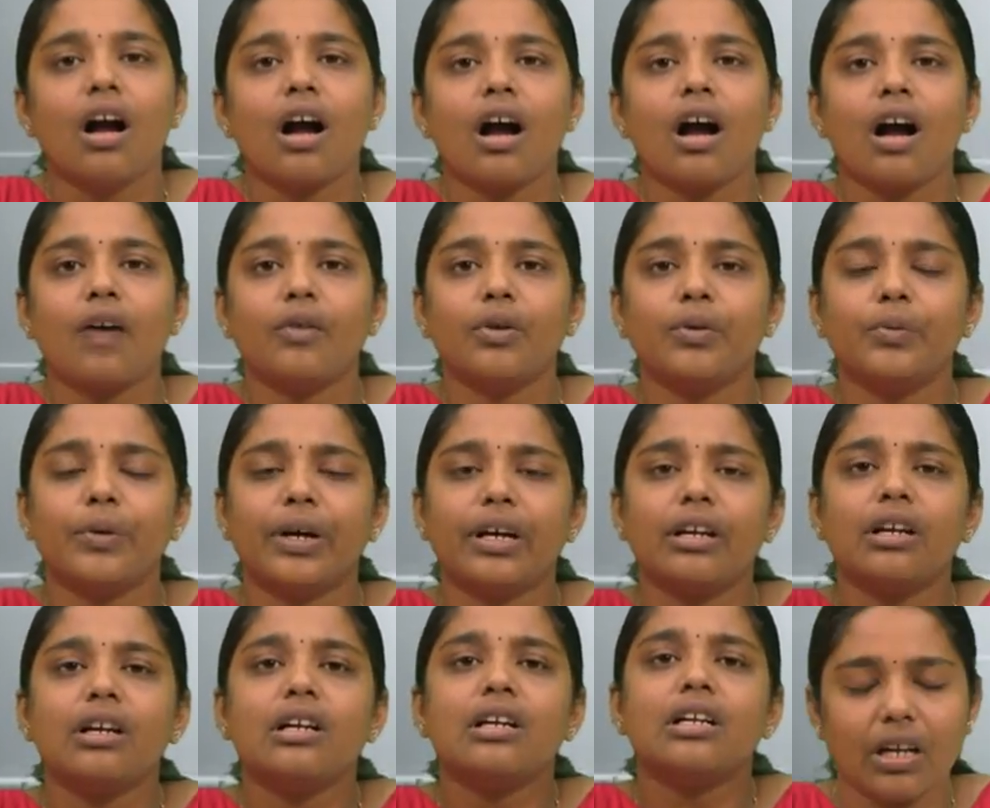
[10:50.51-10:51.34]

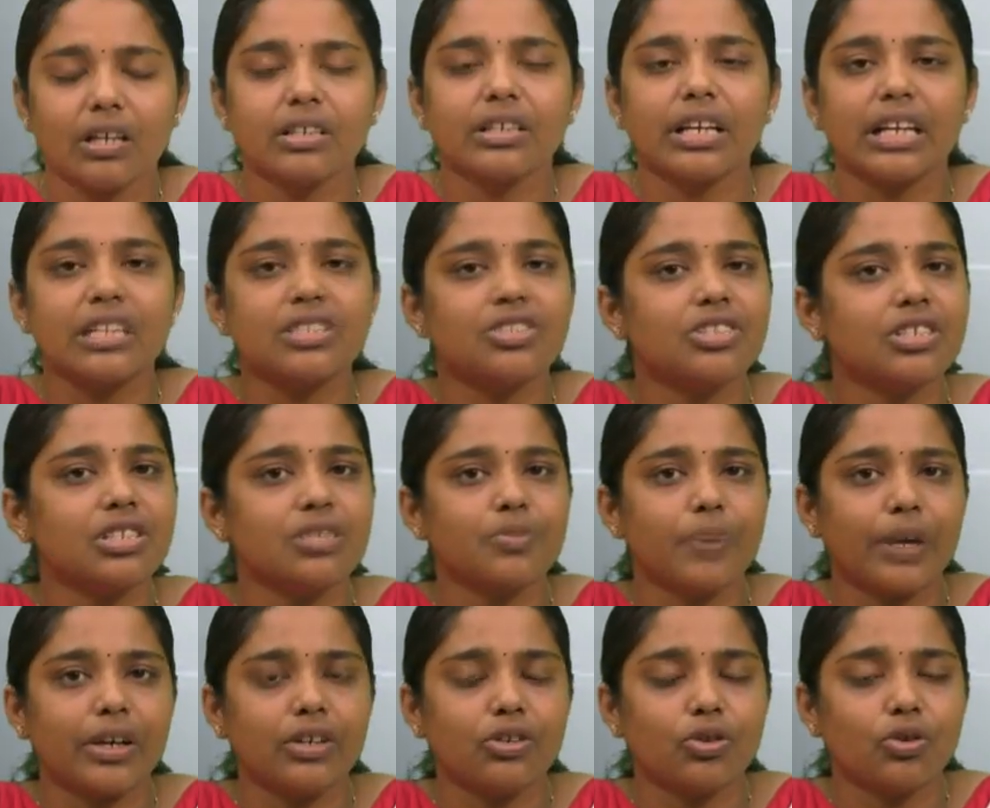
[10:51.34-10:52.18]
However, tensions
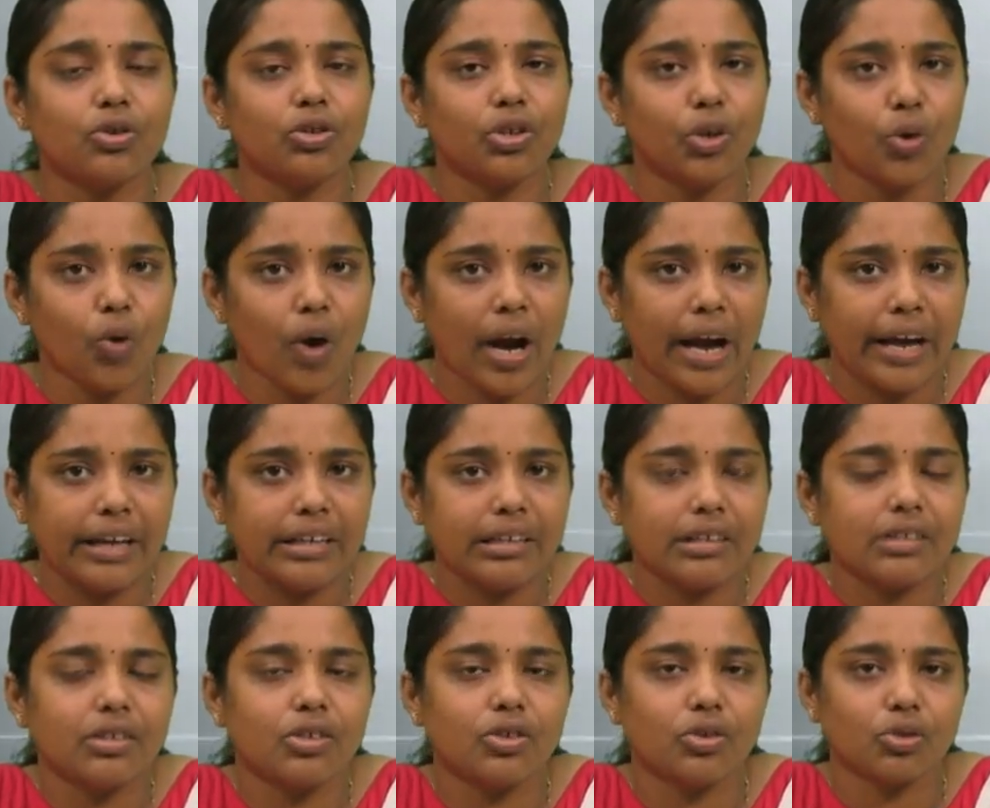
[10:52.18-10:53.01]
went to new height
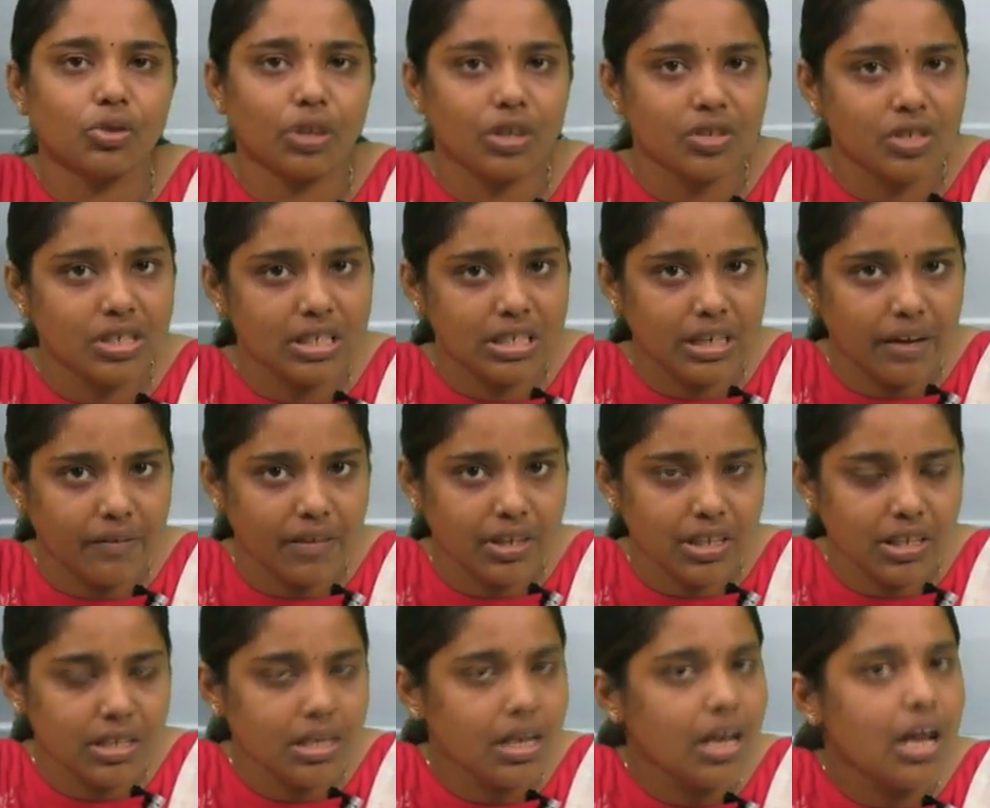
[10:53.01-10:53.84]
in the
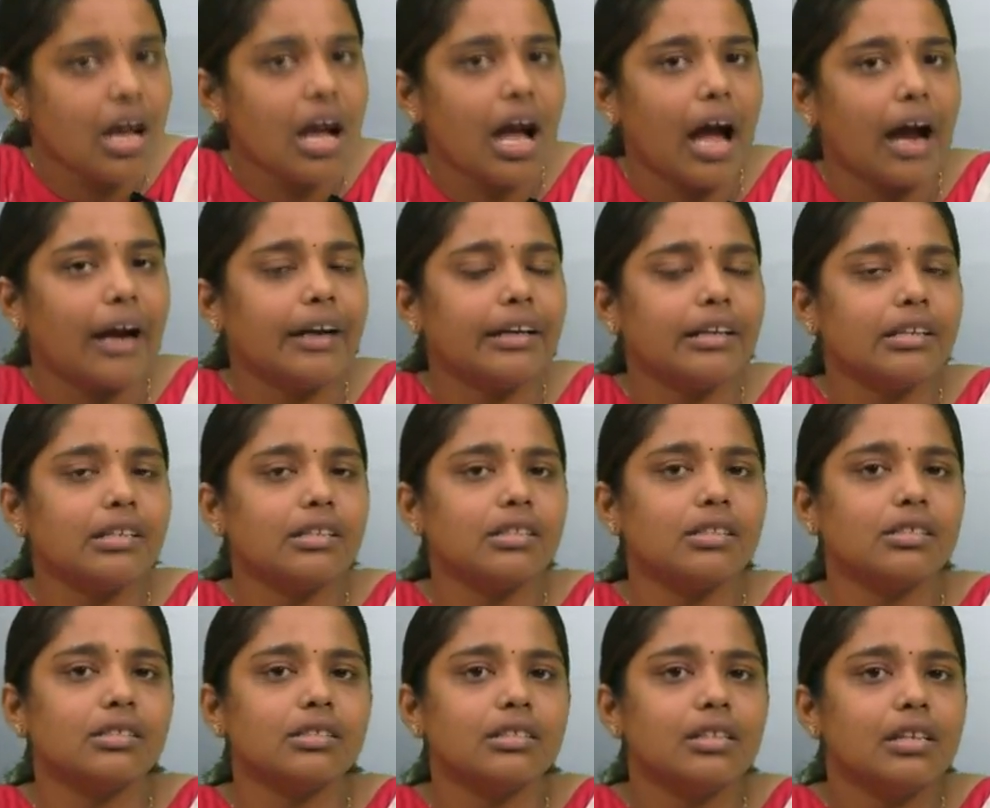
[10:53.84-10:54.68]
2017 and in
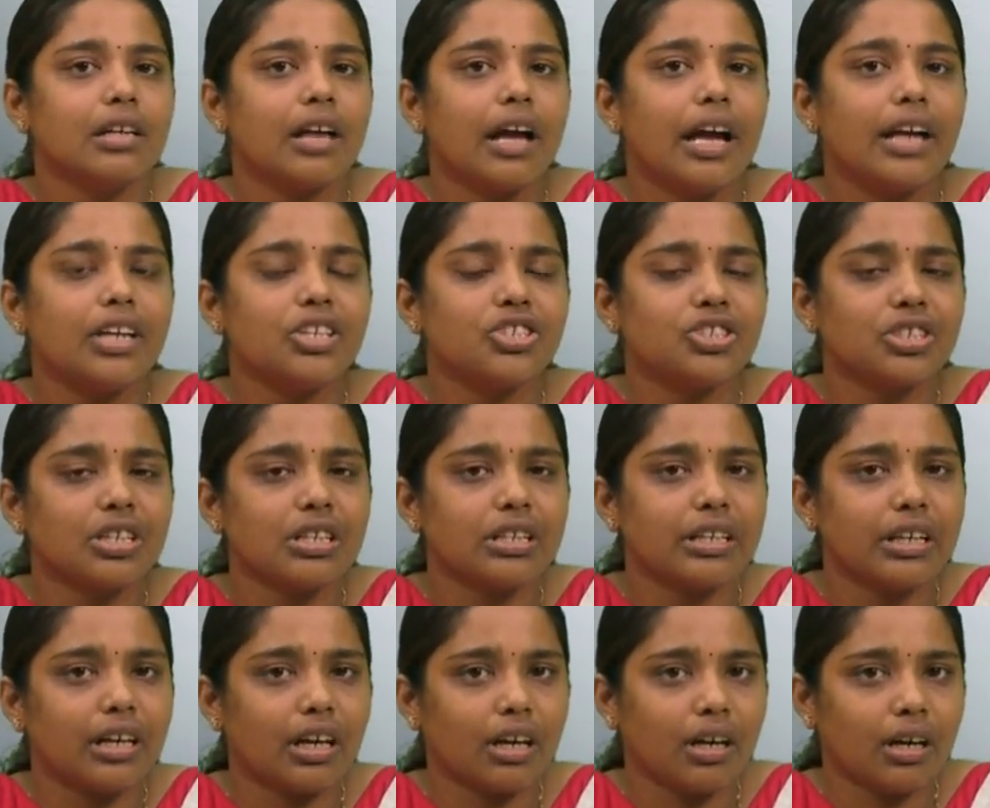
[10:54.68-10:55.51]
the
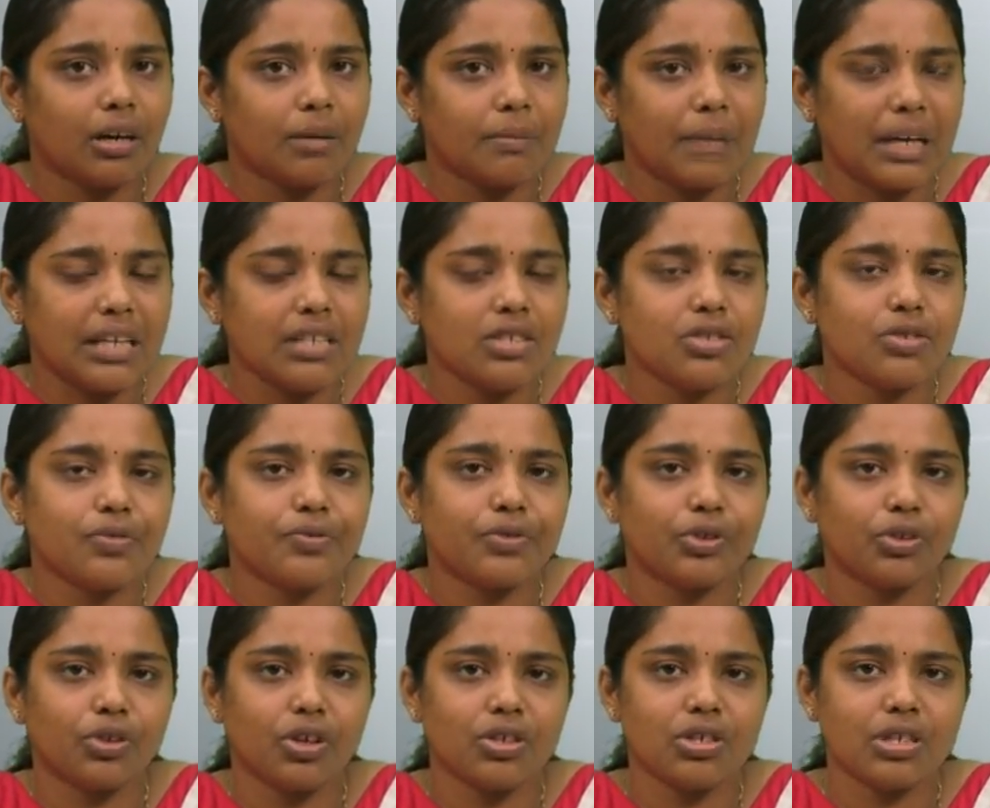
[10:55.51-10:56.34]
initial uh, months of
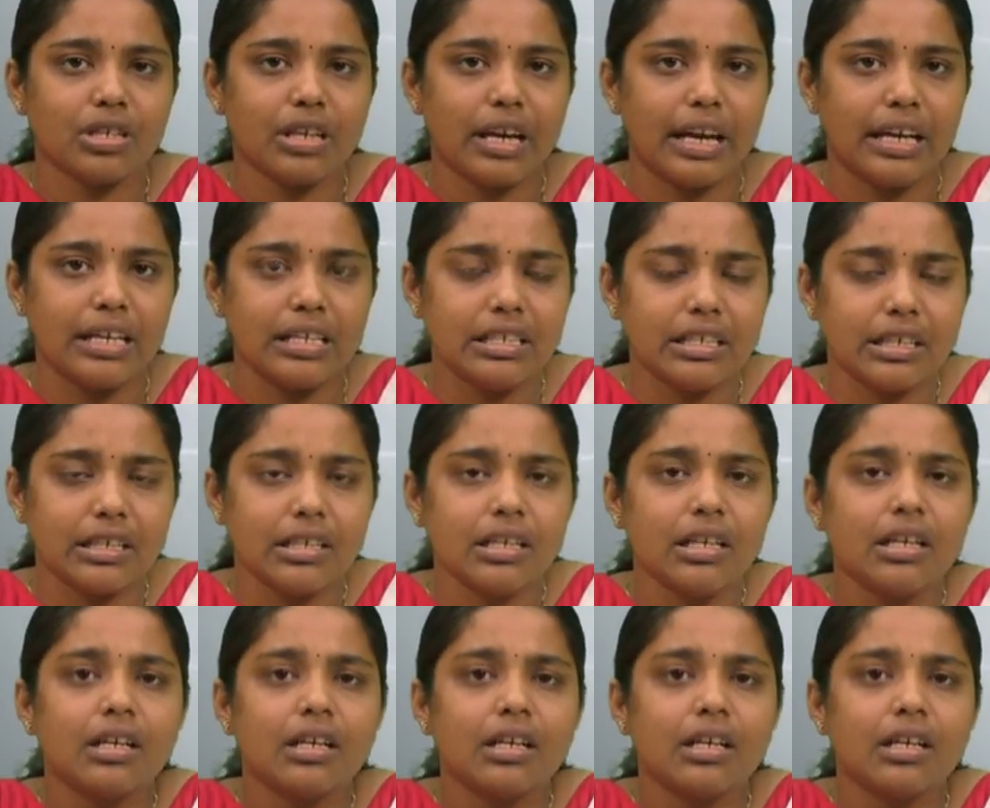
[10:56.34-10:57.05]
2018